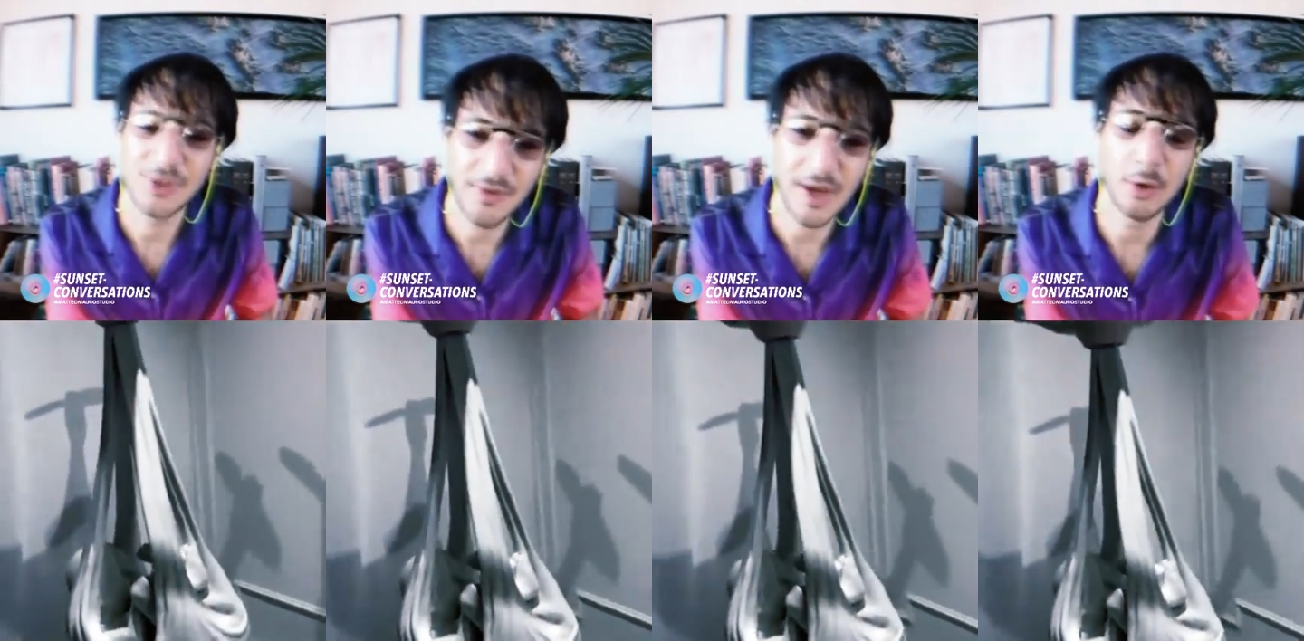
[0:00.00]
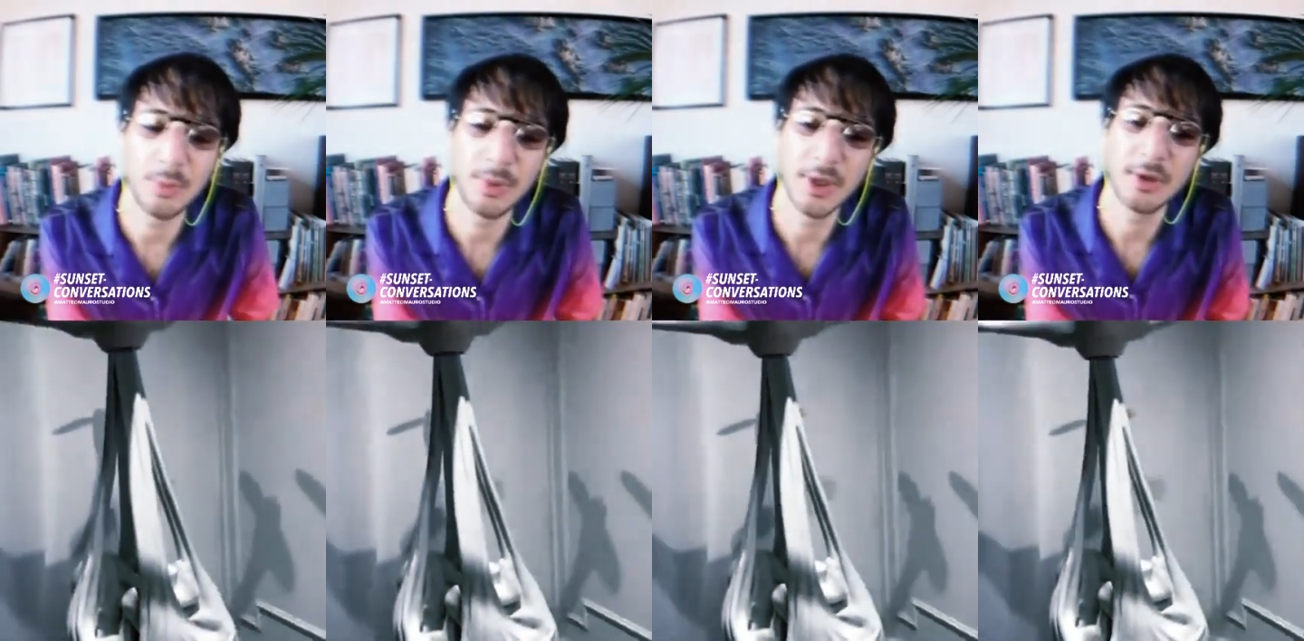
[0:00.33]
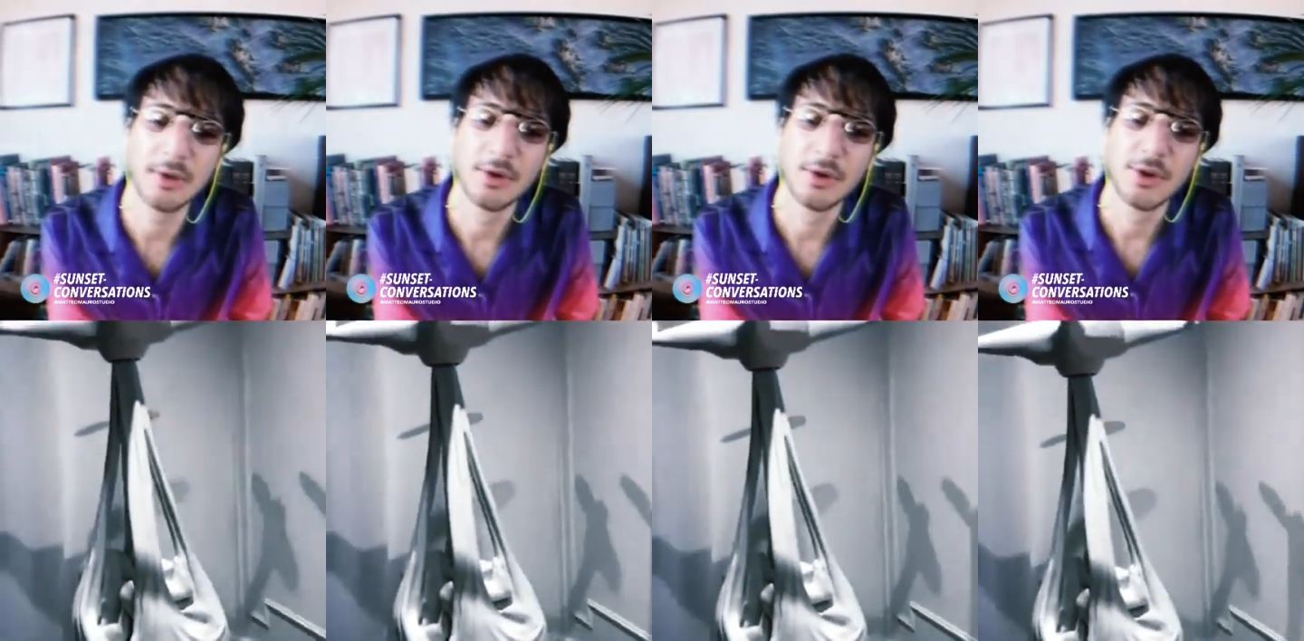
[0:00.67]

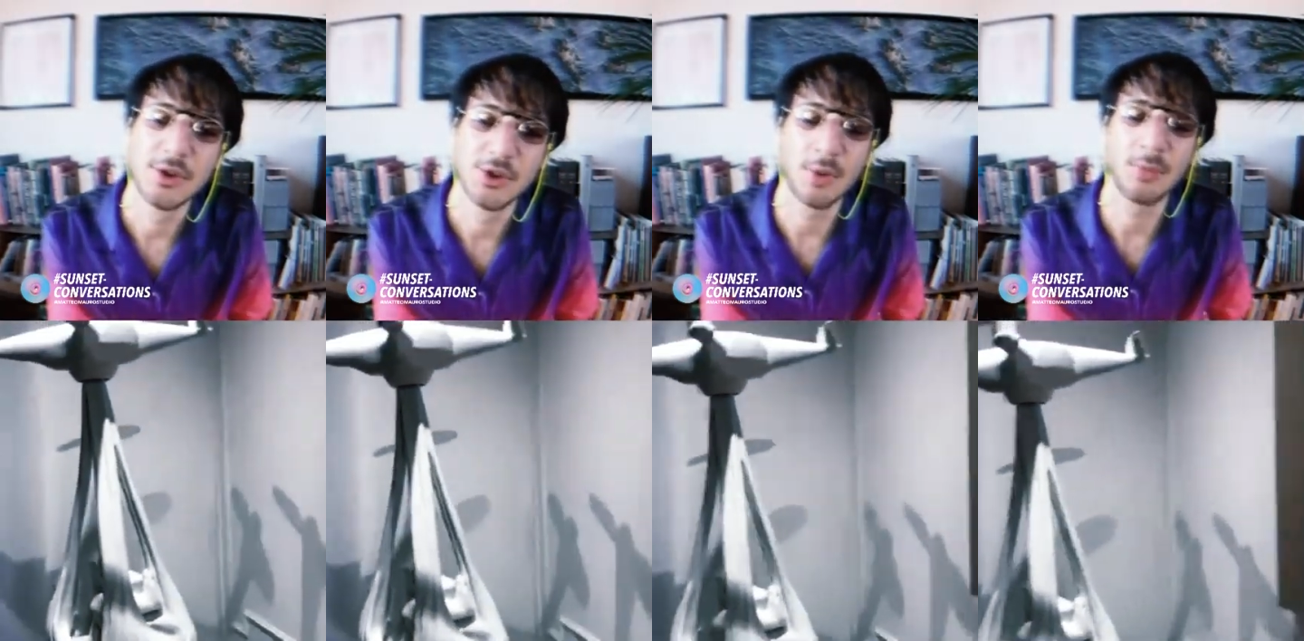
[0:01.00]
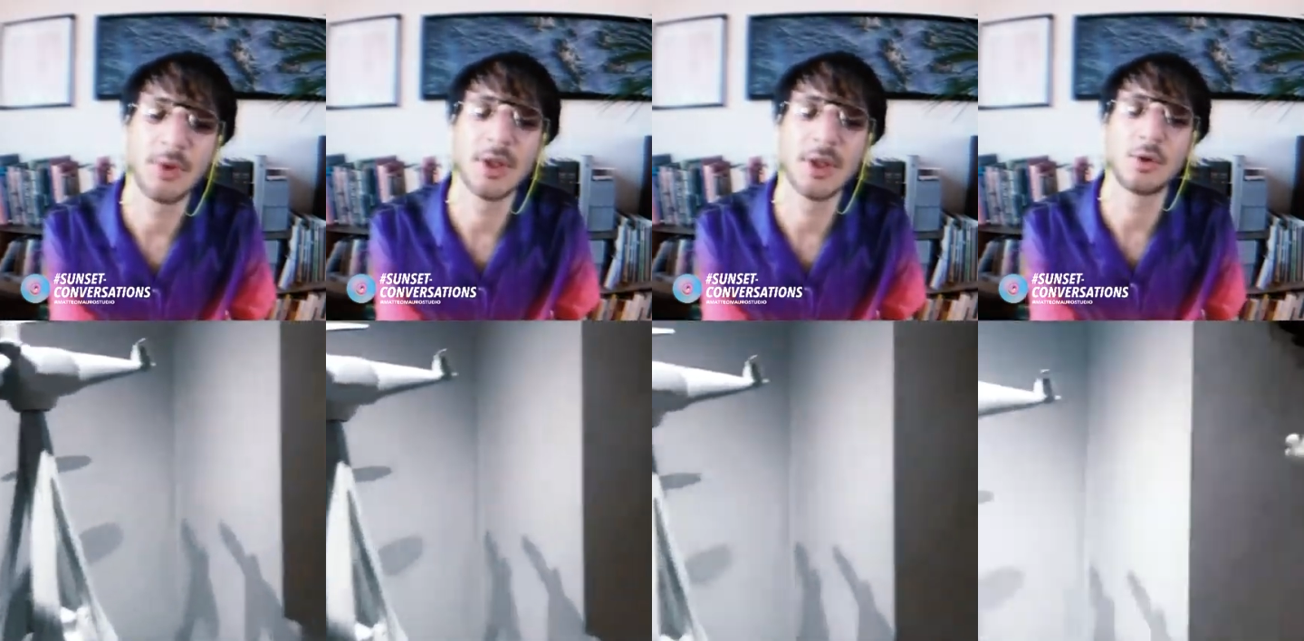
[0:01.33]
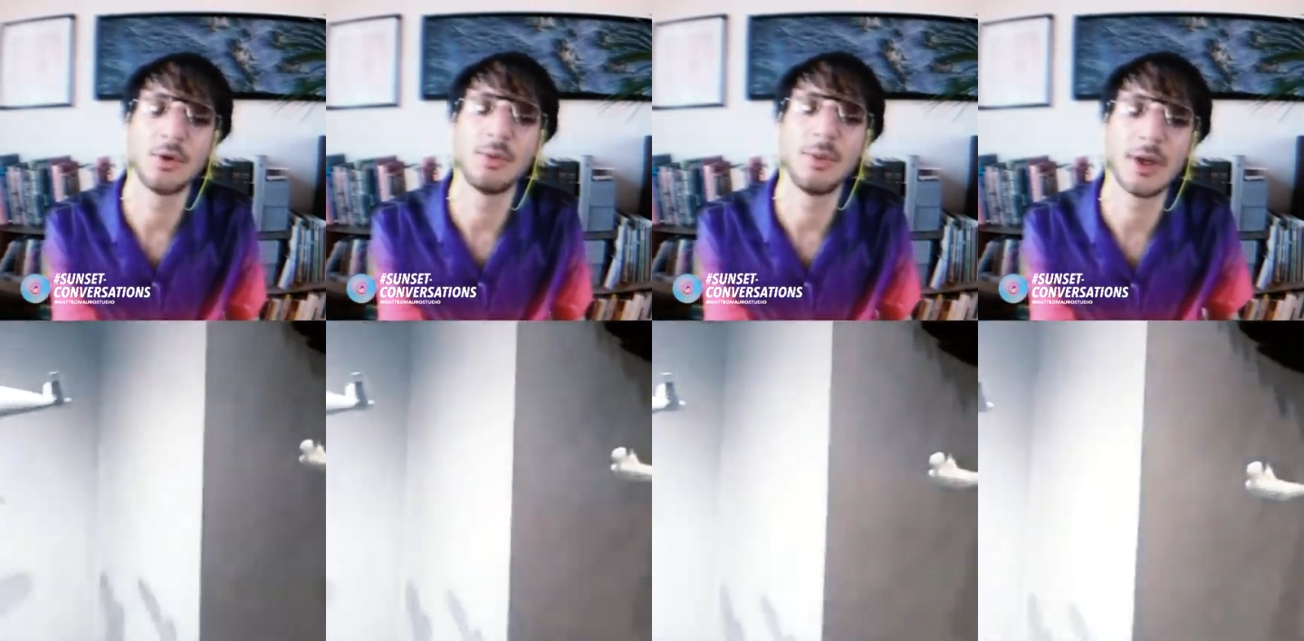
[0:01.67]
developing so something
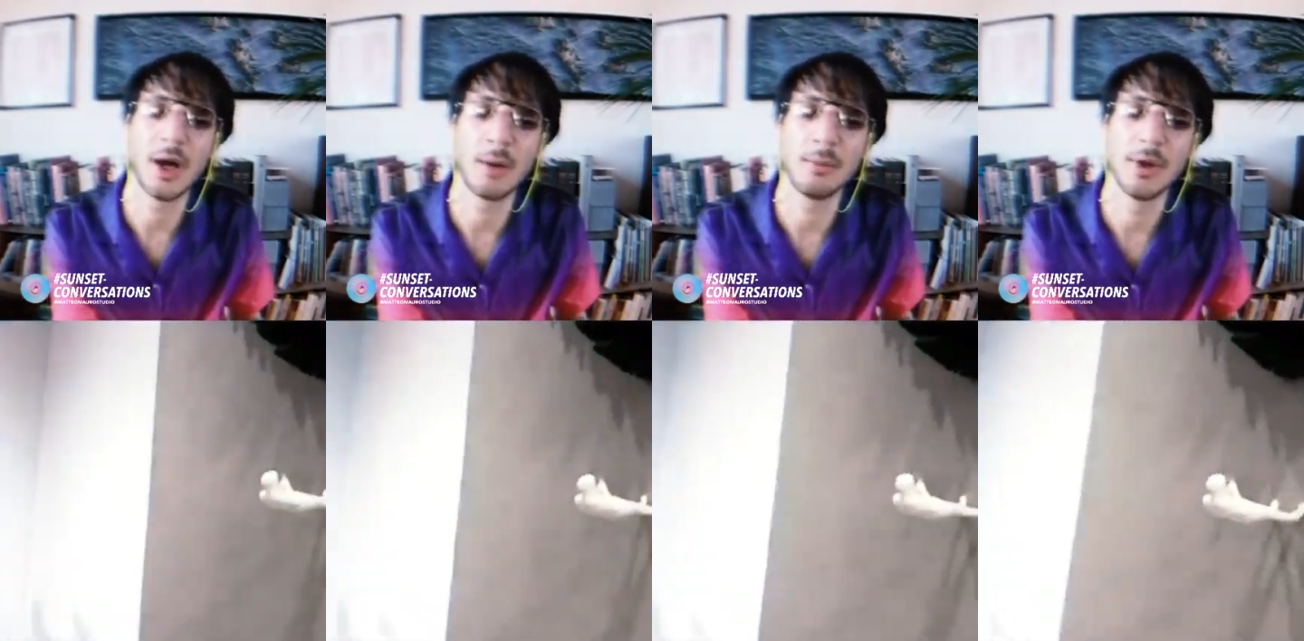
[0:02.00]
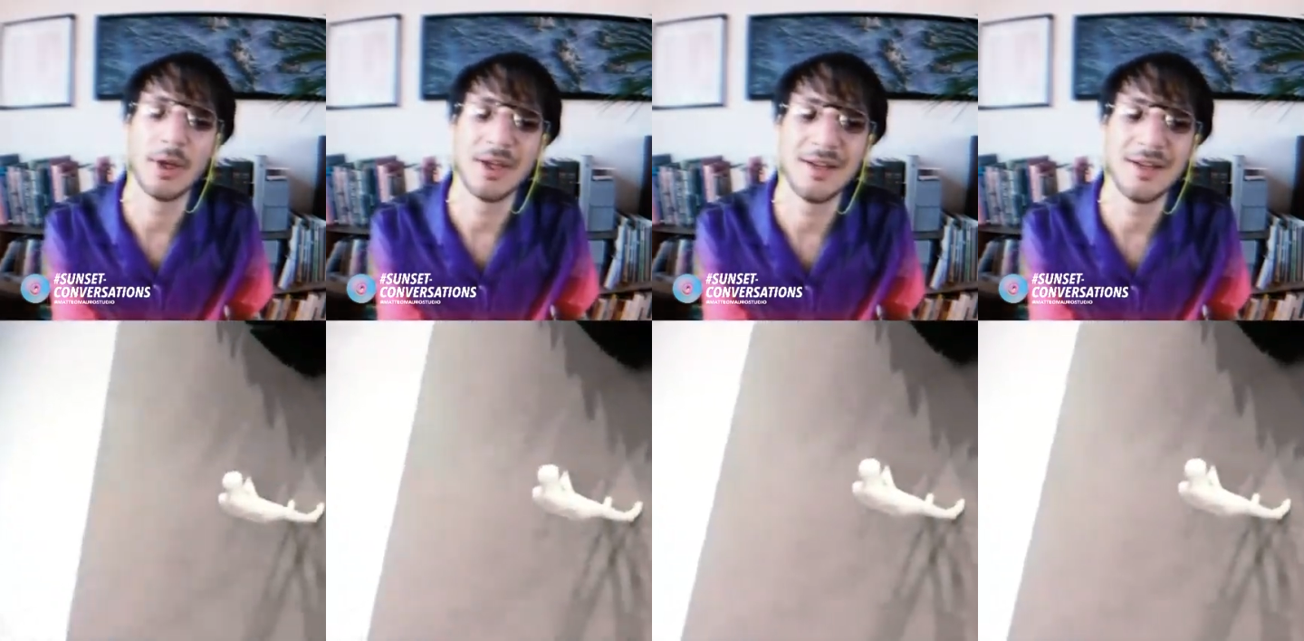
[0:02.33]
that could become